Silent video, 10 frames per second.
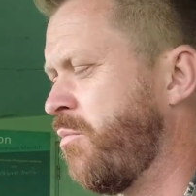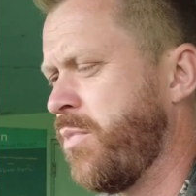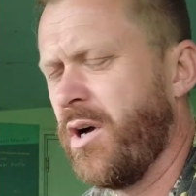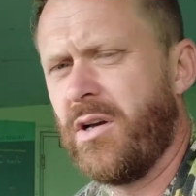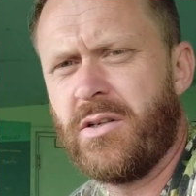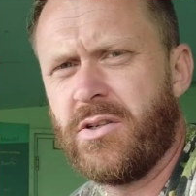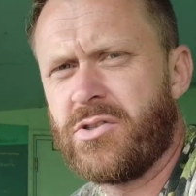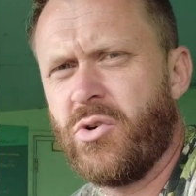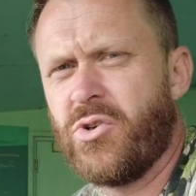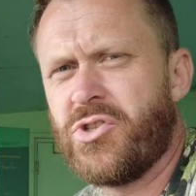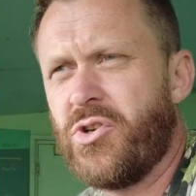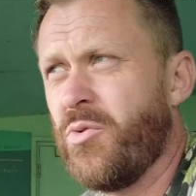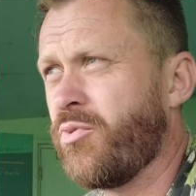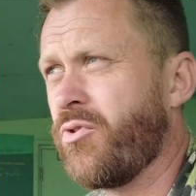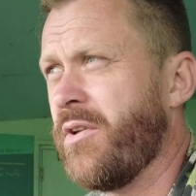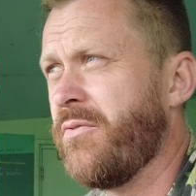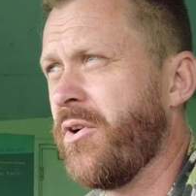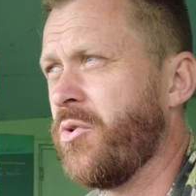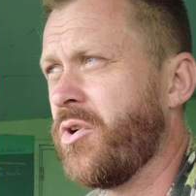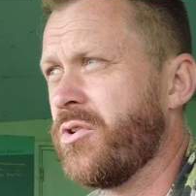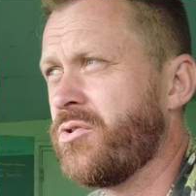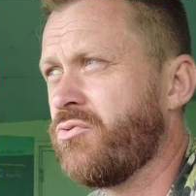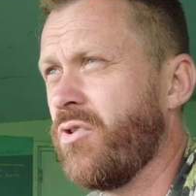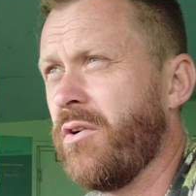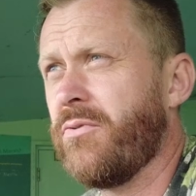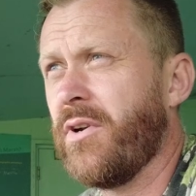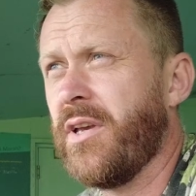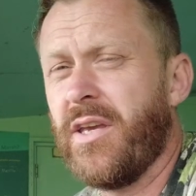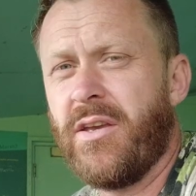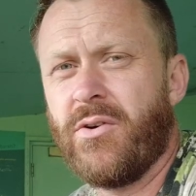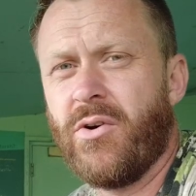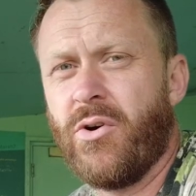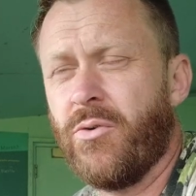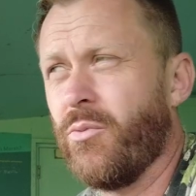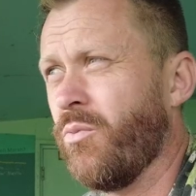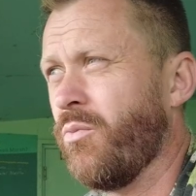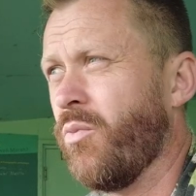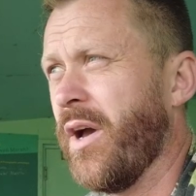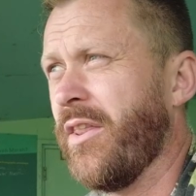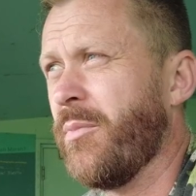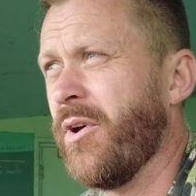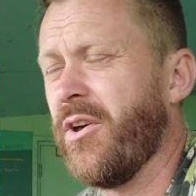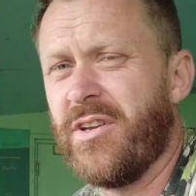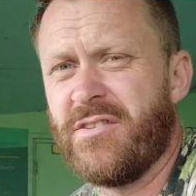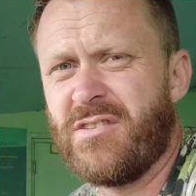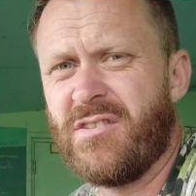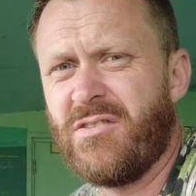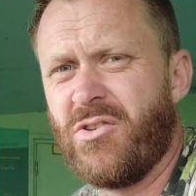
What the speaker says: but as long as you pre-focus roughly on where the bird is,